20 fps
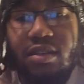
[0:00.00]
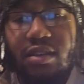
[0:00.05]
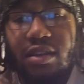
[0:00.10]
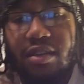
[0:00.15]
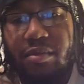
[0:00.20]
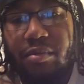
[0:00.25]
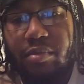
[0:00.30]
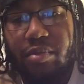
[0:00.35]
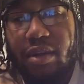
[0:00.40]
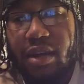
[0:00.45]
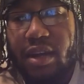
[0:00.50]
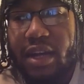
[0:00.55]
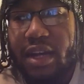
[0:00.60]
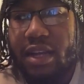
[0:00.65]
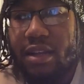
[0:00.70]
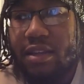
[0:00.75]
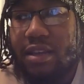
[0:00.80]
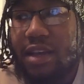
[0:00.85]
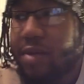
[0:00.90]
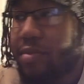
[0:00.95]
doesn't bring
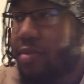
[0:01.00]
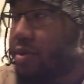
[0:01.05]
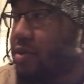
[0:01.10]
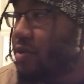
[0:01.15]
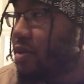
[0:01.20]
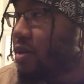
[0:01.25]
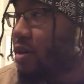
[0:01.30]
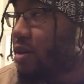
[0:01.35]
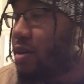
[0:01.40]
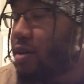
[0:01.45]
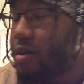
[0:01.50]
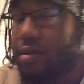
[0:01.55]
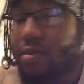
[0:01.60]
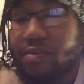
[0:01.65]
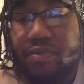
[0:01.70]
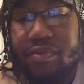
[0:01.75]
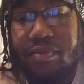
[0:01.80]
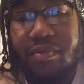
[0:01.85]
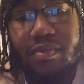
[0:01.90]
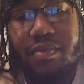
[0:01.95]
any type of
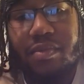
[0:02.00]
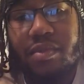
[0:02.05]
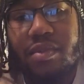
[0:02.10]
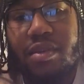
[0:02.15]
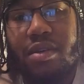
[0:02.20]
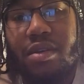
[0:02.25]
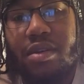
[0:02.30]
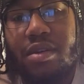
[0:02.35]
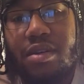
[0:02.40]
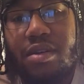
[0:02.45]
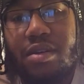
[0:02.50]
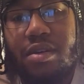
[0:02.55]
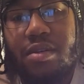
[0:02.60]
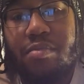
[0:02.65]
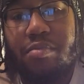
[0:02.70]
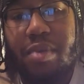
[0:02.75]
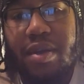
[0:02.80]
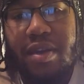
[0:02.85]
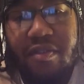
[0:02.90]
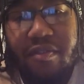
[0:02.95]

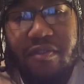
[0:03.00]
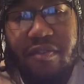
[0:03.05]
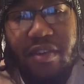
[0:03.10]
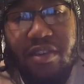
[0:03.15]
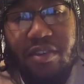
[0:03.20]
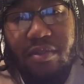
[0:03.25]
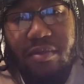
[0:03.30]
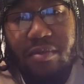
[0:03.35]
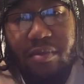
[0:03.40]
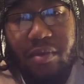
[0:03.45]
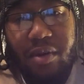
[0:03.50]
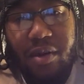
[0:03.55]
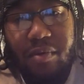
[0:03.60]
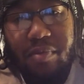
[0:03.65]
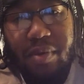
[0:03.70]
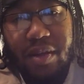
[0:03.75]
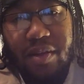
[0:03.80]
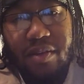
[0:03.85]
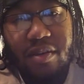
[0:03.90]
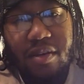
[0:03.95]

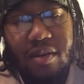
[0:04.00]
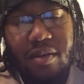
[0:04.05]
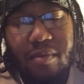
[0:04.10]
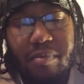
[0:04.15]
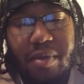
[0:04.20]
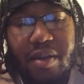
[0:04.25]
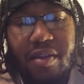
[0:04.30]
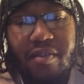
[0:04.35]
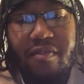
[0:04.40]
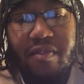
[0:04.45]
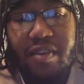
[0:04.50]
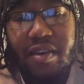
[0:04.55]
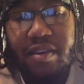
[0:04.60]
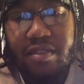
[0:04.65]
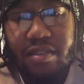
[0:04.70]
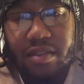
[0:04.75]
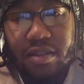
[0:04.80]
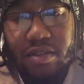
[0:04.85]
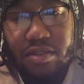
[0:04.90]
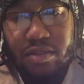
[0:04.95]

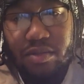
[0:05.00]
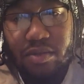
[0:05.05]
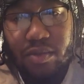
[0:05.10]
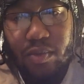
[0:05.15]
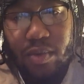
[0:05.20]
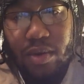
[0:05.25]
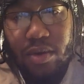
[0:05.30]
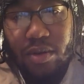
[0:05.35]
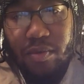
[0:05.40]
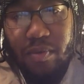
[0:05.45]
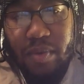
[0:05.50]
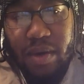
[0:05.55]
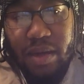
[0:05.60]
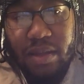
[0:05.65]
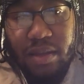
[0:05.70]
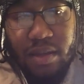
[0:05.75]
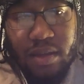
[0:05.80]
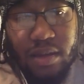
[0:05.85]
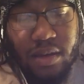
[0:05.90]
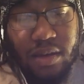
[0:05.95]
benefits unto the world, man.
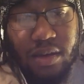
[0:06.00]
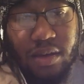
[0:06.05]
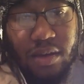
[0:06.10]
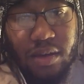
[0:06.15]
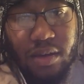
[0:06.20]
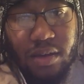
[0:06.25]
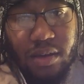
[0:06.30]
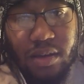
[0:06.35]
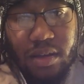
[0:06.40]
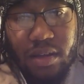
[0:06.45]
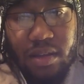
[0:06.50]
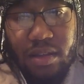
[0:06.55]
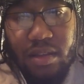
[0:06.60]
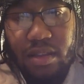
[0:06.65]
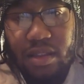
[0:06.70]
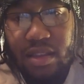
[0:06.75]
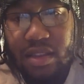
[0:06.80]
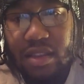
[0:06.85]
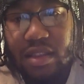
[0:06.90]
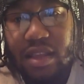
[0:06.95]

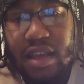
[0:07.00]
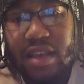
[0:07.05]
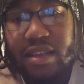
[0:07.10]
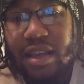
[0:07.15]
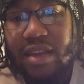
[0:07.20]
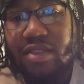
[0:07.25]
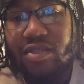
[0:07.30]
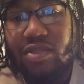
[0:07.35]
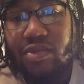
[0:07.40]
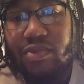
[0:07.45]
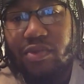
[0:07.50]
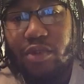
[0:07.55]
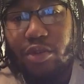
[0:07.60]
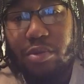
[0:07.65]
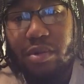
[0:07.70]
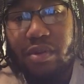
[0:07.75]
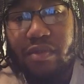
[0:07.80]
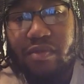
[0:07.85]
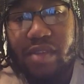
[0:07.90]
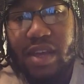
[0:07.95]
That's a
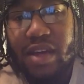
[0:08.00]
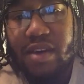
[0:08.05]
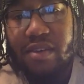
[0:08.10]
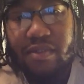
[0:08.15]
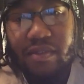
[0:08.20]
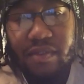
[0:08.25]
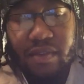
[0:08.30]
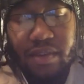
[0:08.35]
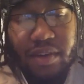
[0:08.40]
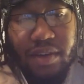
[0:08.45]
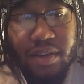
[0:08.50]
form of death